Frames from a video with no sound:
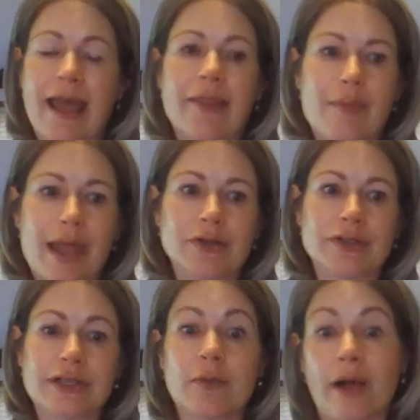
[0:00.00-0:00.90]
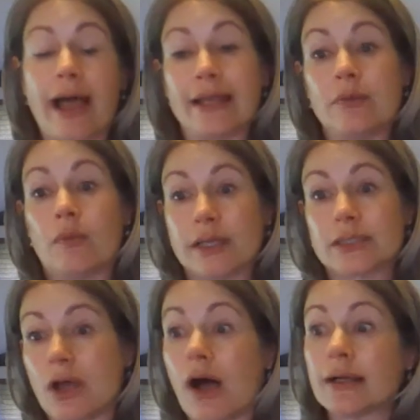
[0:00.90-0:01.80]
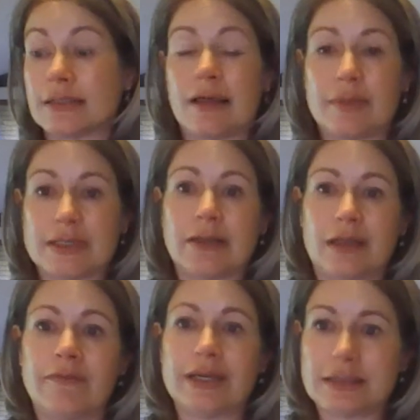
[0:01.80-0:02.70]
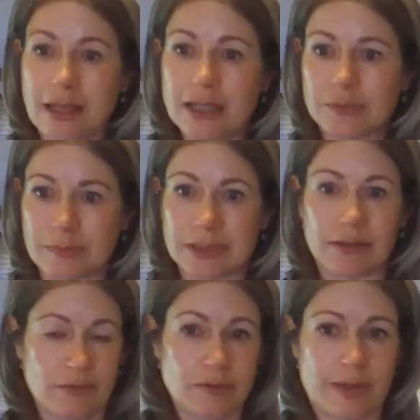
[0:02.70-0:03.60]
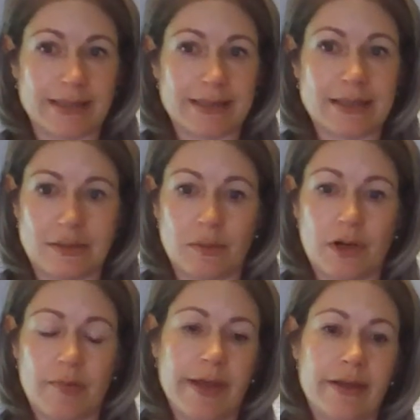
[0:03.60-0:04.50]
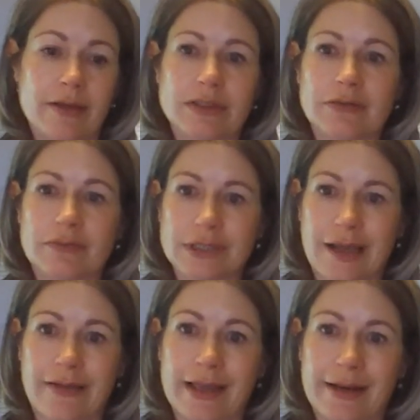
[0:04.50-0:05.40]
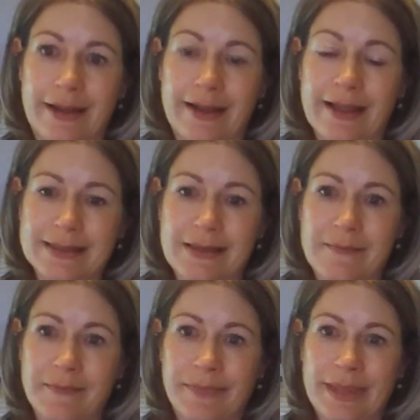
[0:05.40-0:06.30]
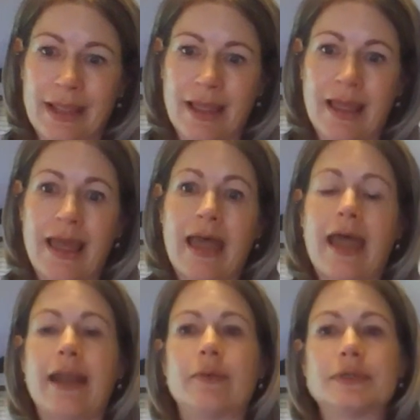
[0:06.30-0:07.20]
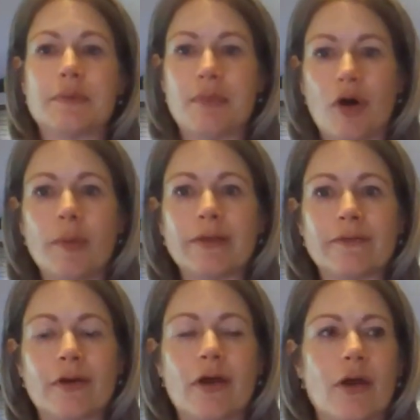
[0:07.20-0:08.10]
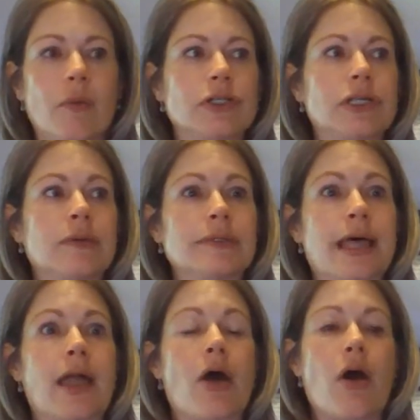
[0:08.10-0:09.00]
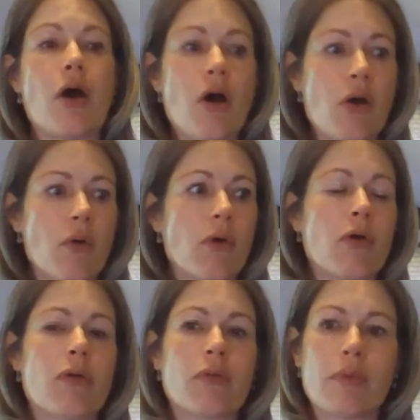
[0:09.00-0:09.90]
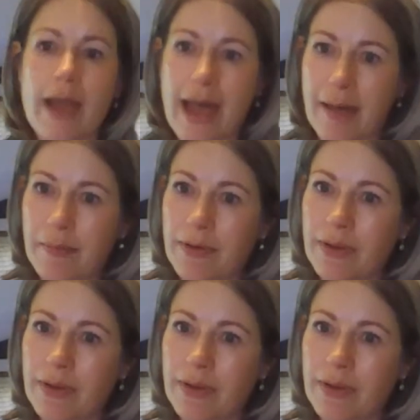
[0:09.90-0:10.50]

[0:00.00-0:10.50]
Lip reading: And the manager said, "Well, I didn't want to talk to them until the investigation was closed because I didn't want to be accused of retaliating against them." And it was a moment for her where she was like, "Oh, crap.